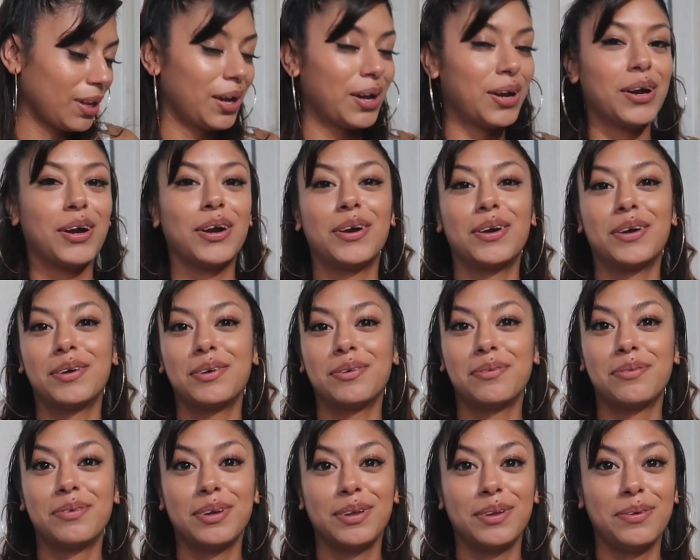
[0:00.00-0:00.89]
it hurt
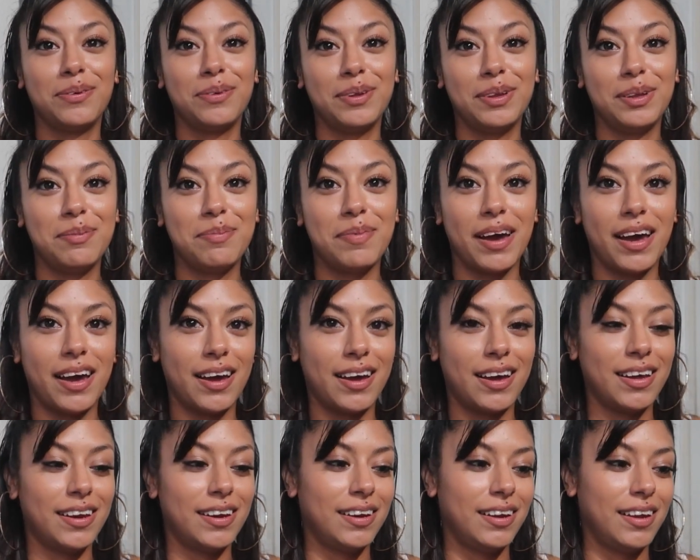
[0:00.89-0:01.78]
really
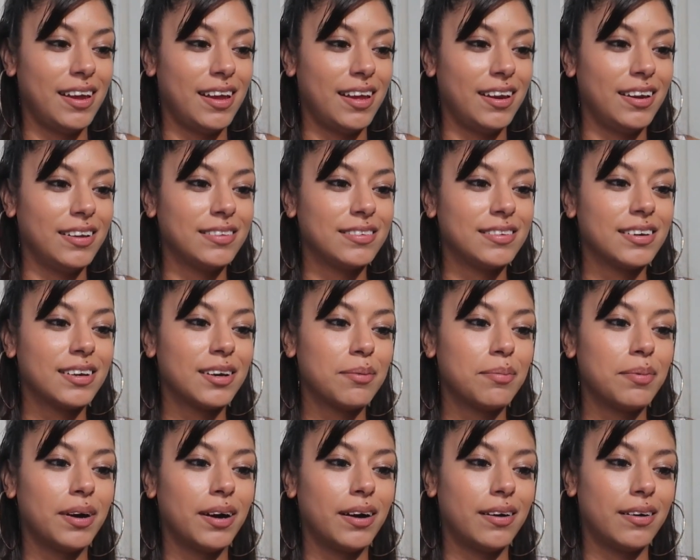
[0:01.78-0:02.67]
bad, and it took
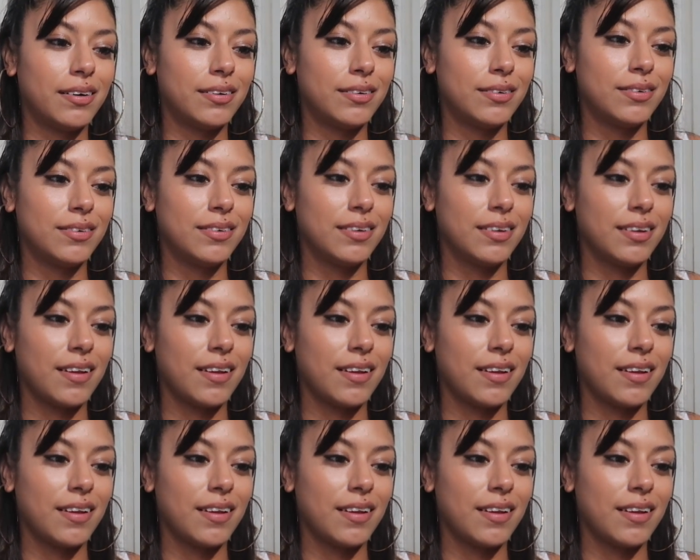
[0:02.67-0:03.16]
about,